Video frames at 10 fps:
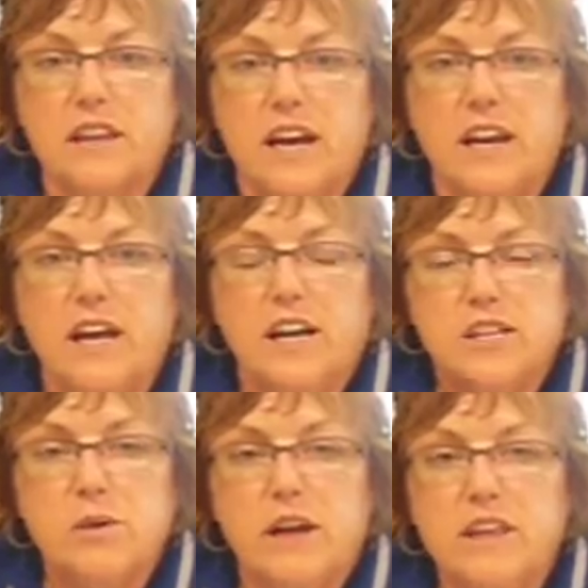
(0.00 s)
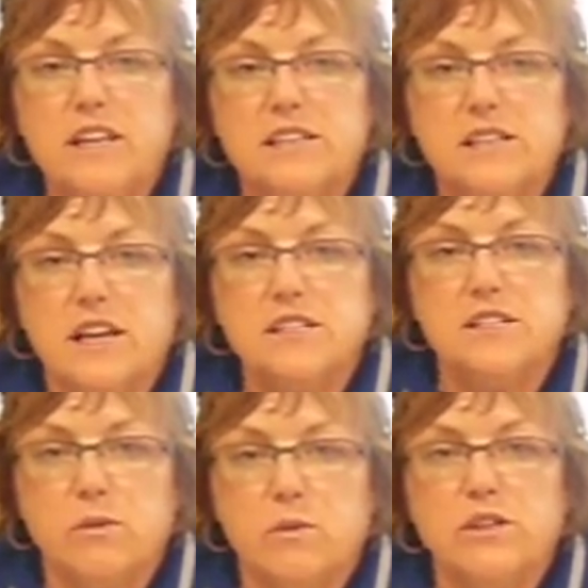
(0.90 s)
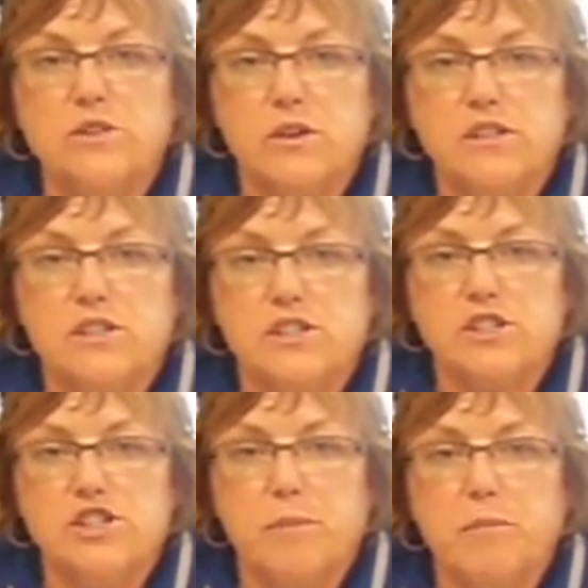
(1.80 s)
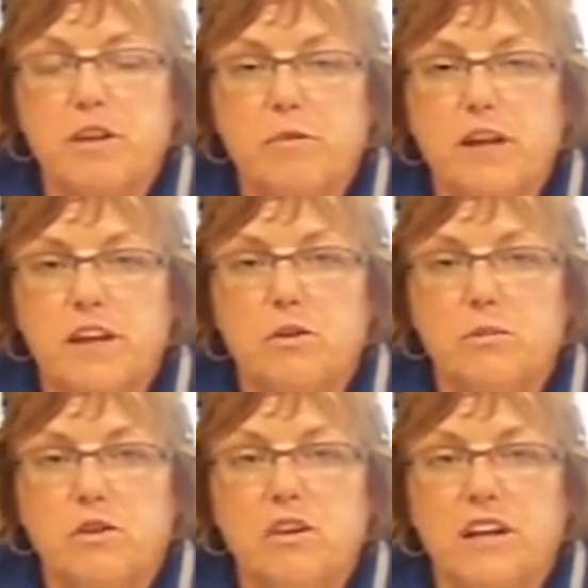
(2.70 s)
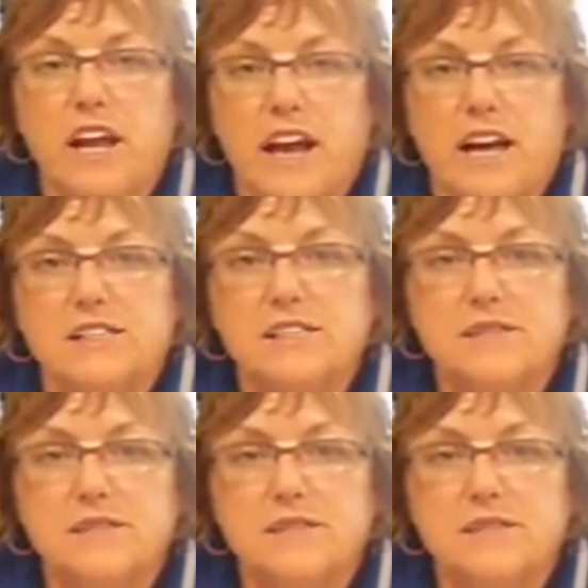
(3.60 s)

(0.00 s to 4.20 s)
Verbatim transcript: that. So I think it's an excellent resource that the Champaign Urbana community has.